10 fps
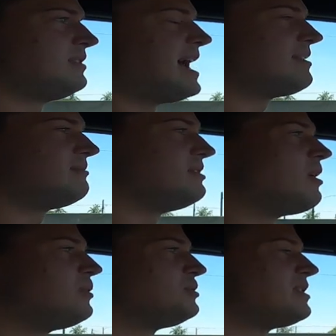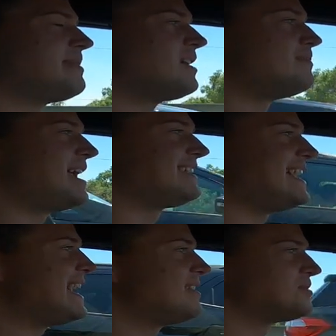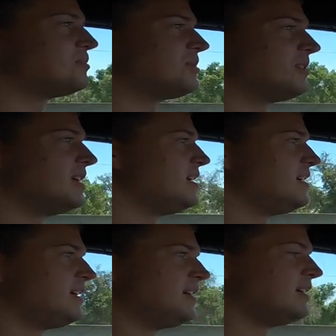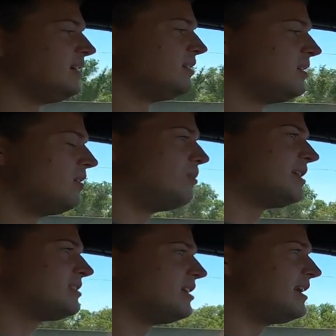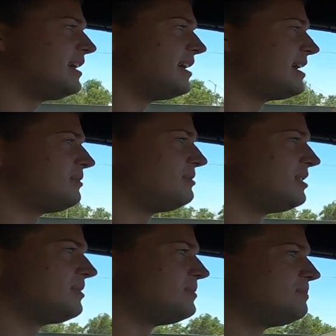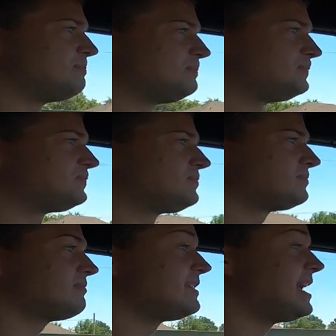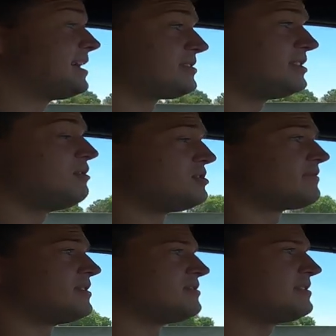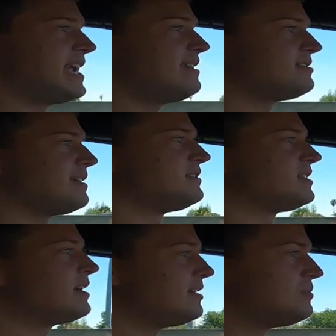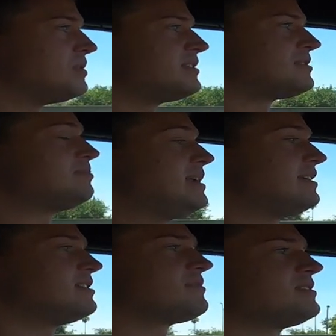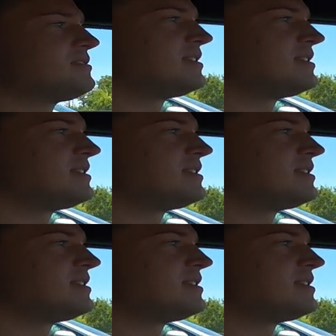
I don't know, dude. They might have bad gas or... What the? I Does gas know. really make that much of a difference? Yeah, it's a huge difference. 87 to 91 is a big difference.